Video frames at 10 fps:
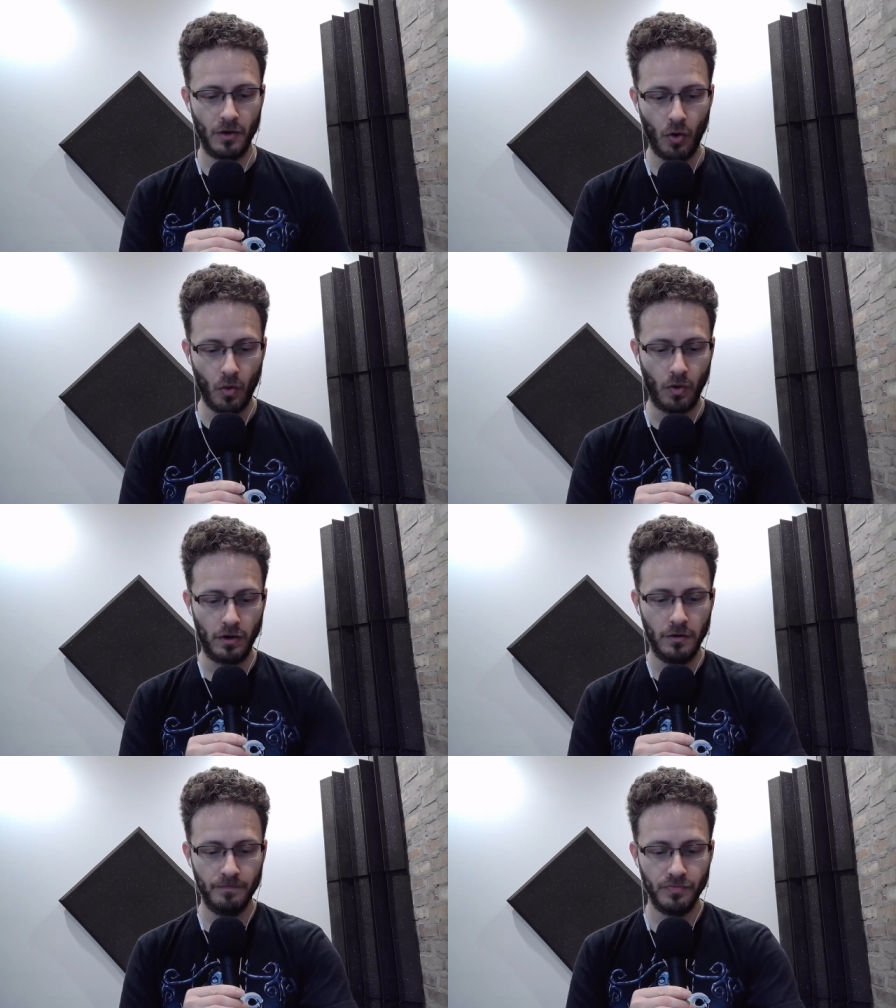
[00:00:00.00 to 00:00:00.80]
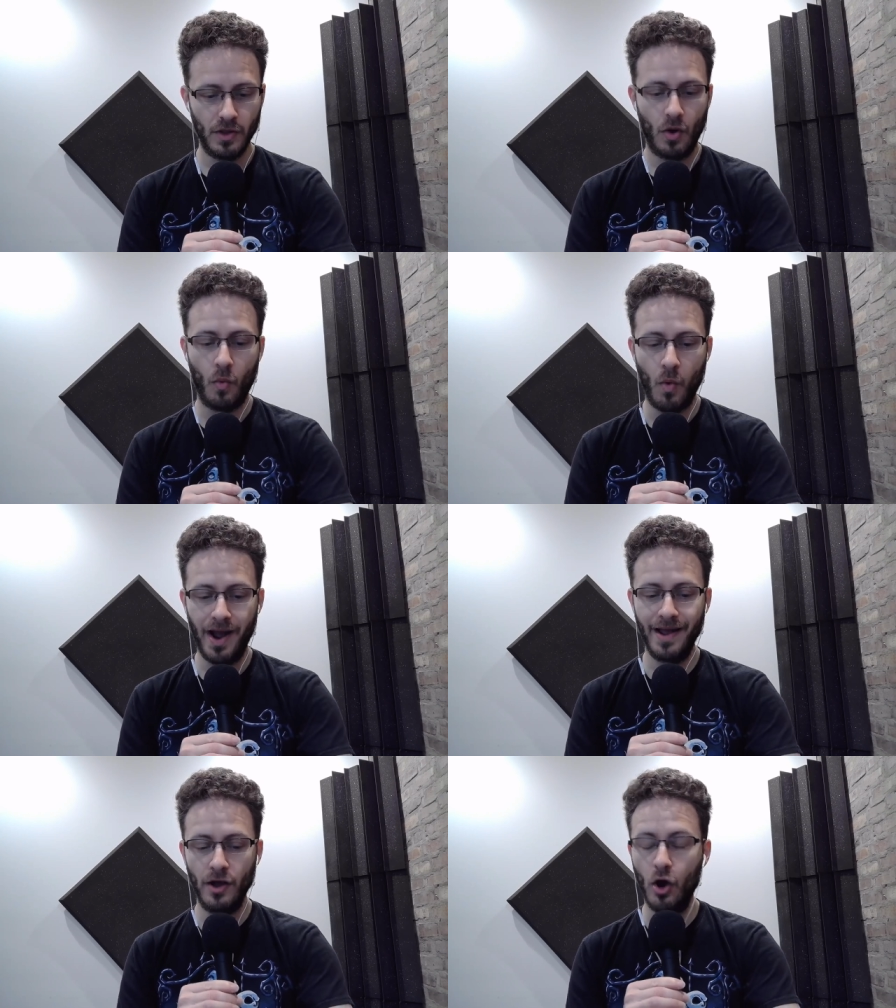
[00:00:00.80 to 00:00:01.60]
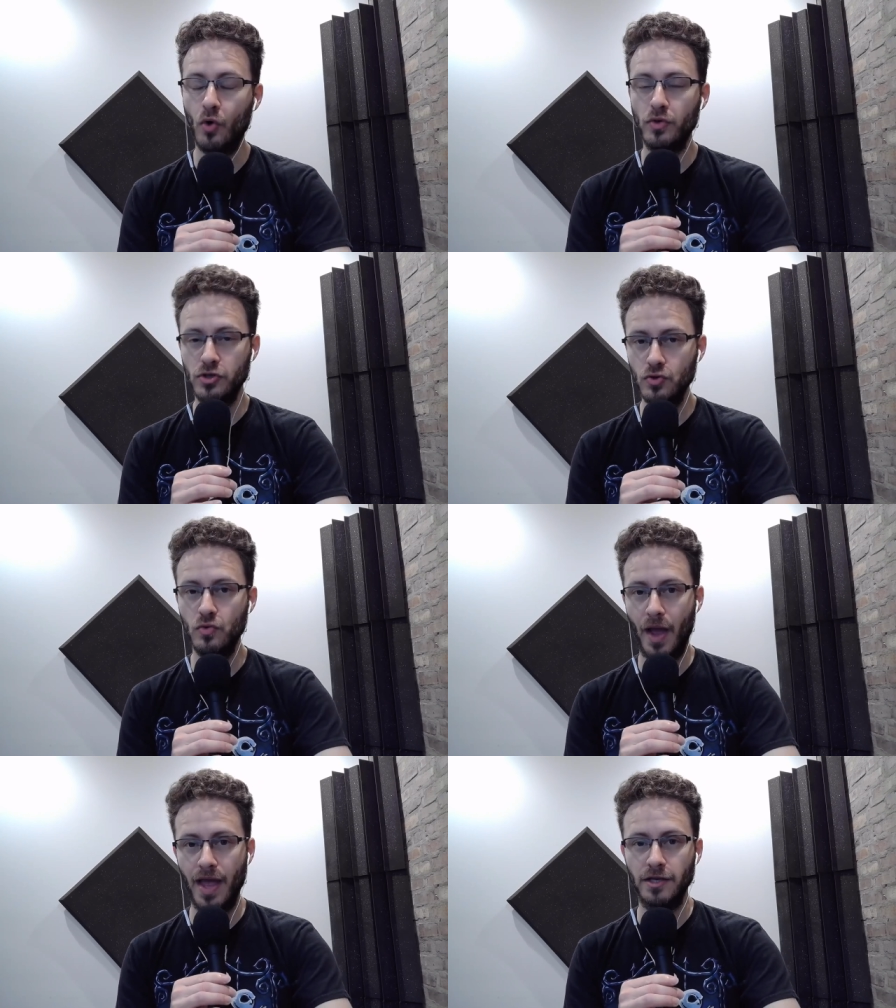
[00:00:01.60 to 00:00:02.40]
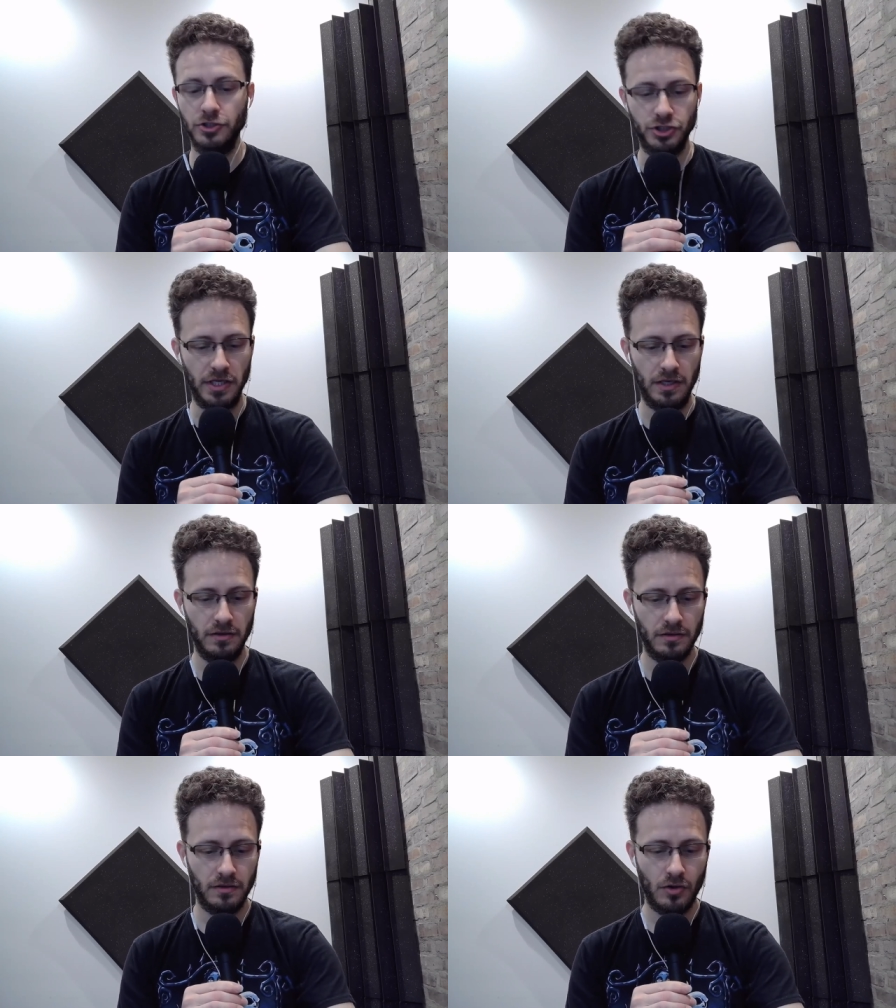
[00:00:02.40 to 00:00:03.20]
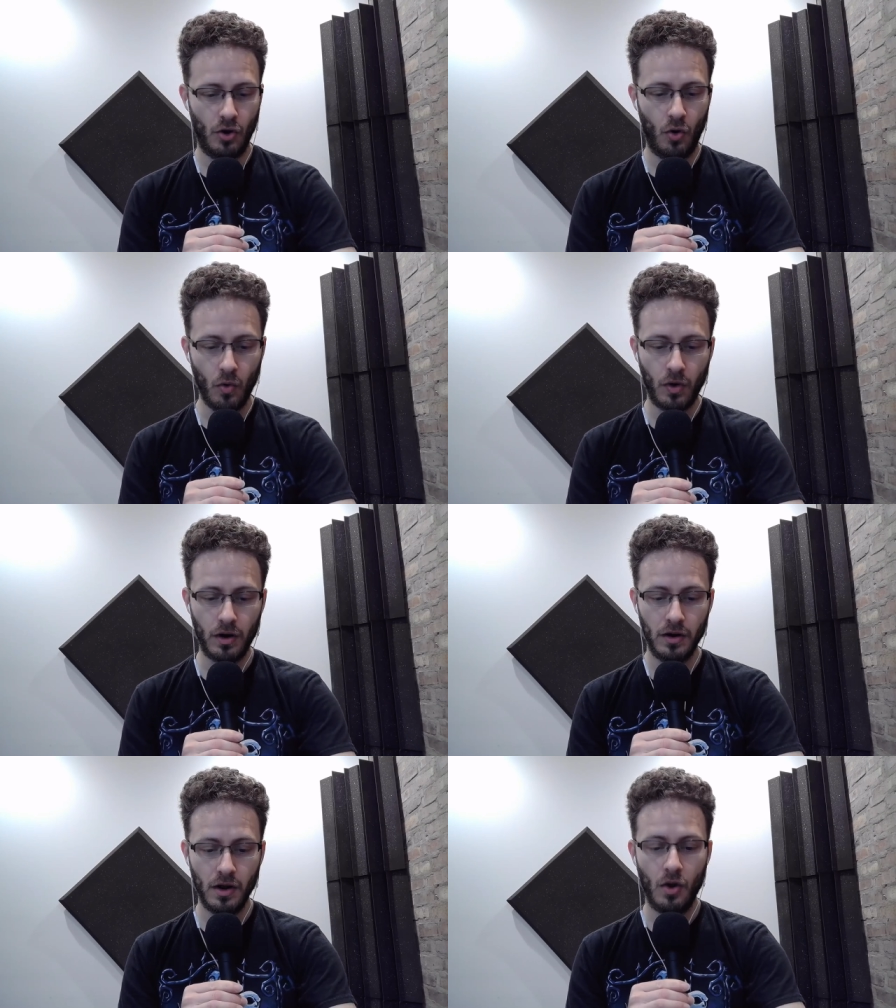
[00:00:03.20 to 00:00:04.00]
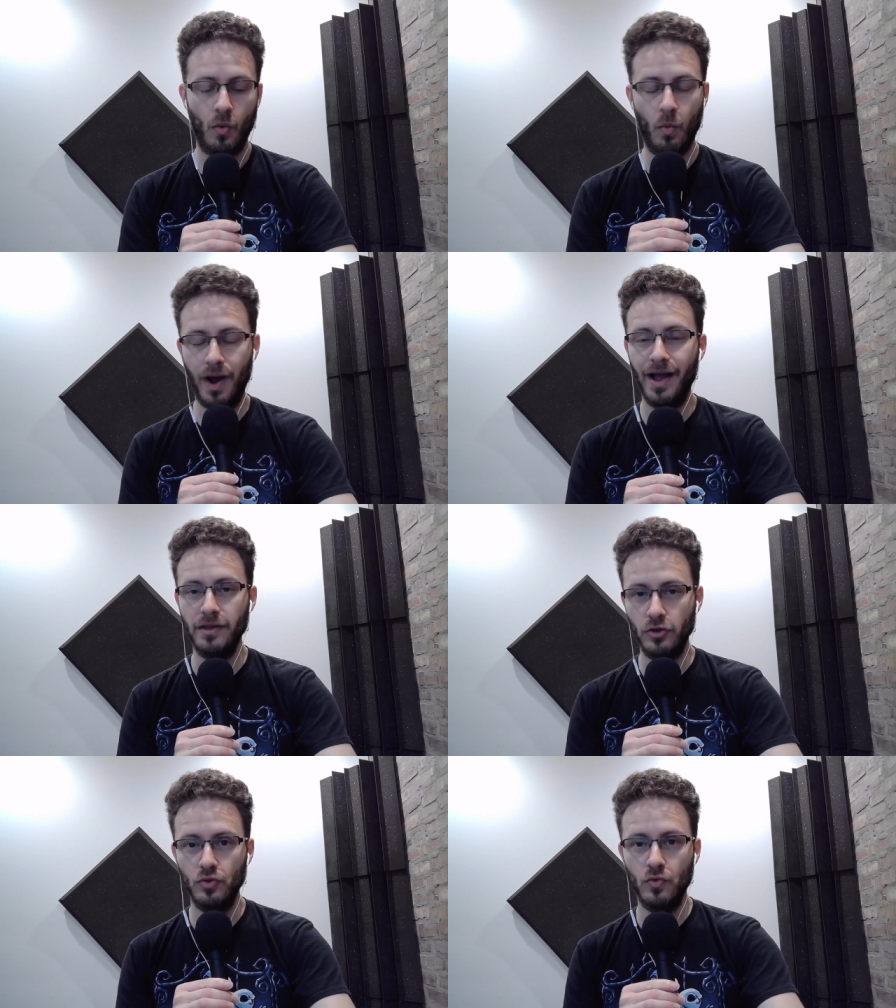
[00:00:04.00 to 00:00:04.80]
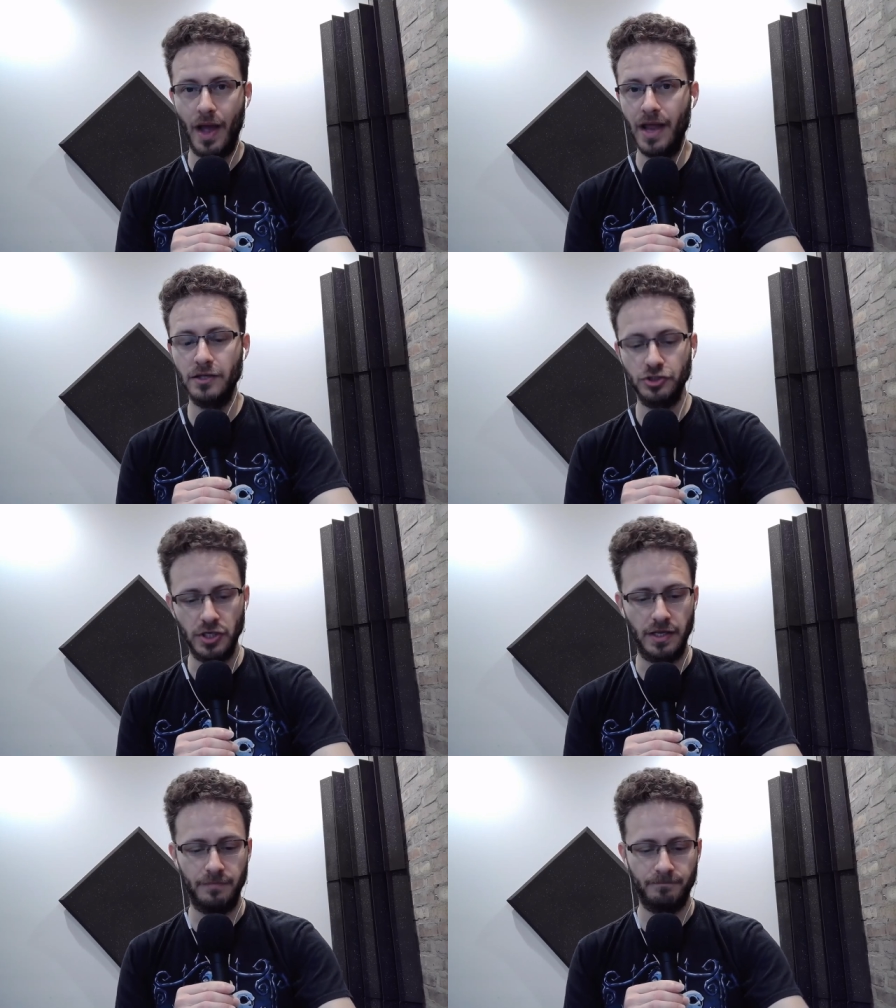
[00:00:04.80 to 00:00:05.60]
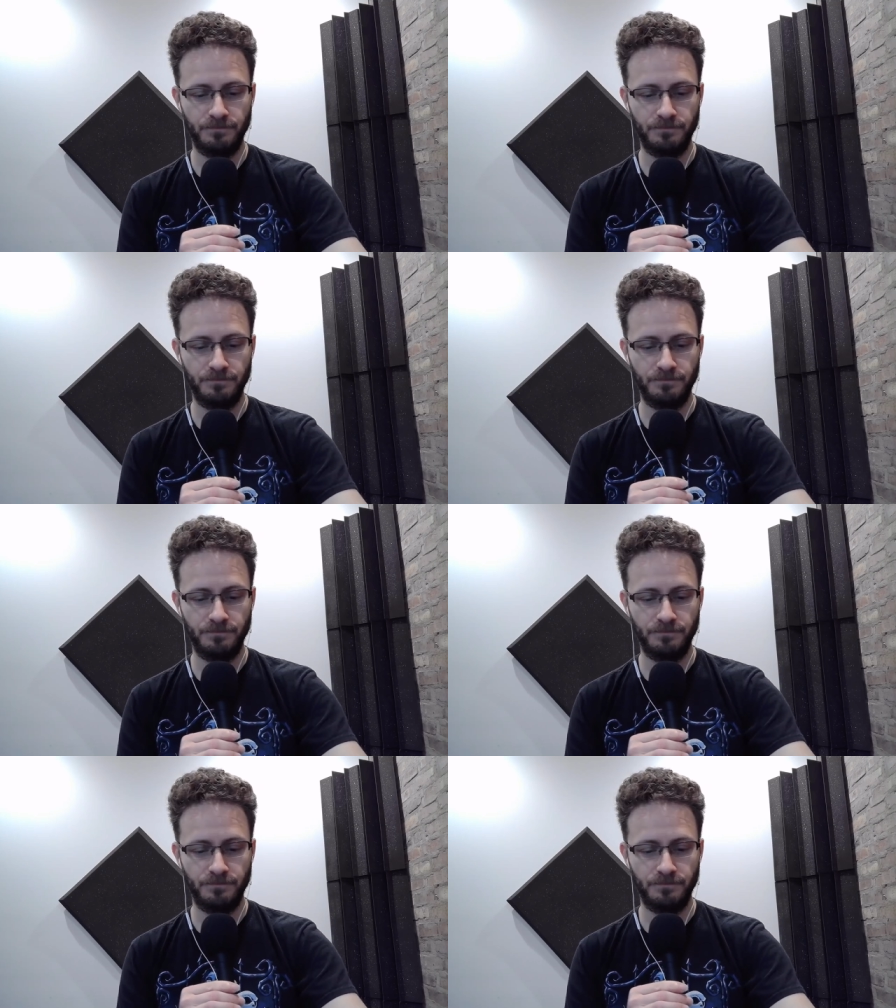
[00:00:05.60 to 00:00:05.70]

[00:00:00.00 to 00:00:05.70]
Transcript: or Y-O-U-N-G or Y-U-N-G.